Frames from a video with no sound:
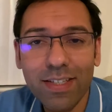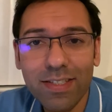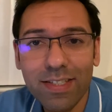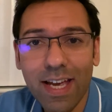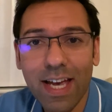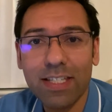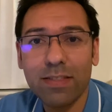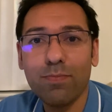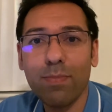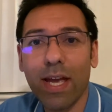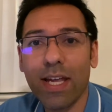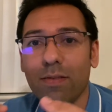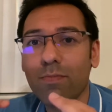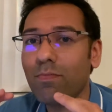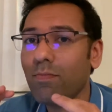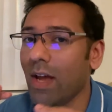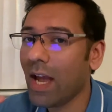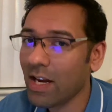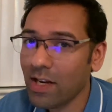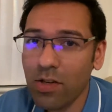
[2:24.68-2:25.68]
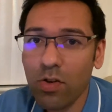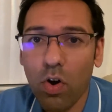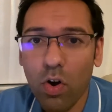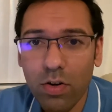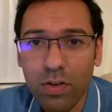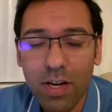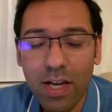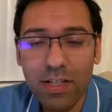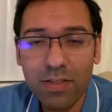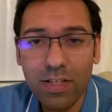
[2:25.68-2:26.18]
has meant many
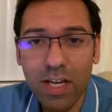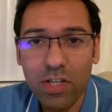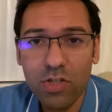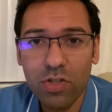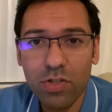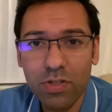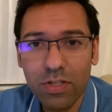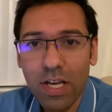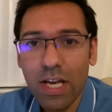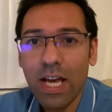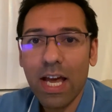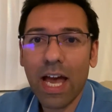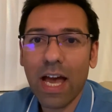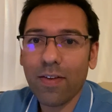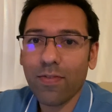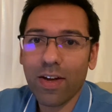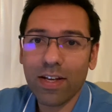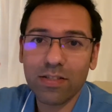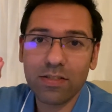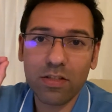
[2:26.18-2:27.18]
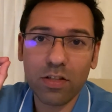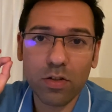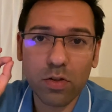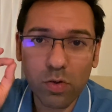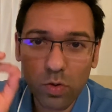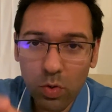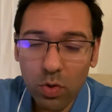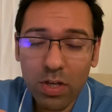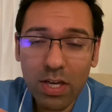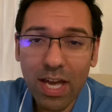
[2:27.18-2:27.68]
organizations have had to
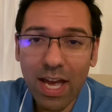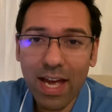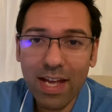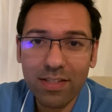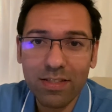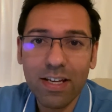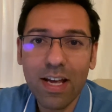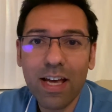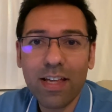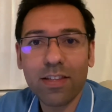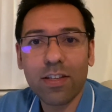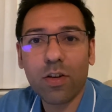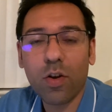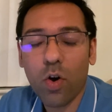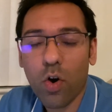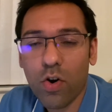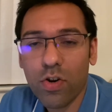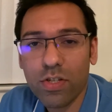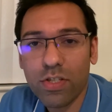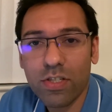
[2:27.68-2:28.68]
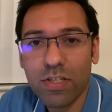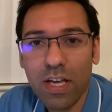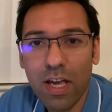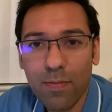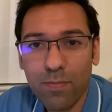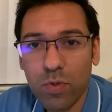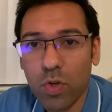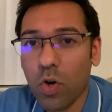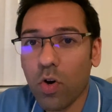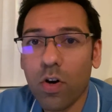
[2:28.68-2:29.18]
look at the concept
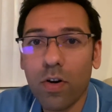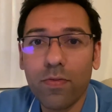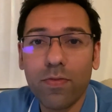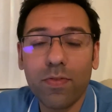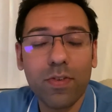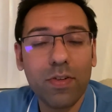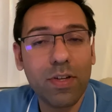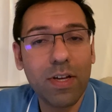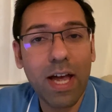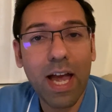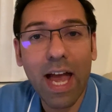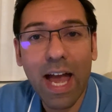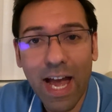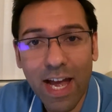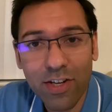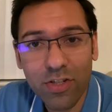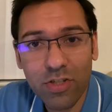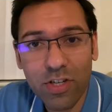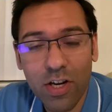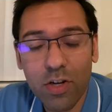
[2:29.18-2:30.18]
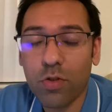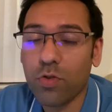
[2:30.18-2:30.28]
of agile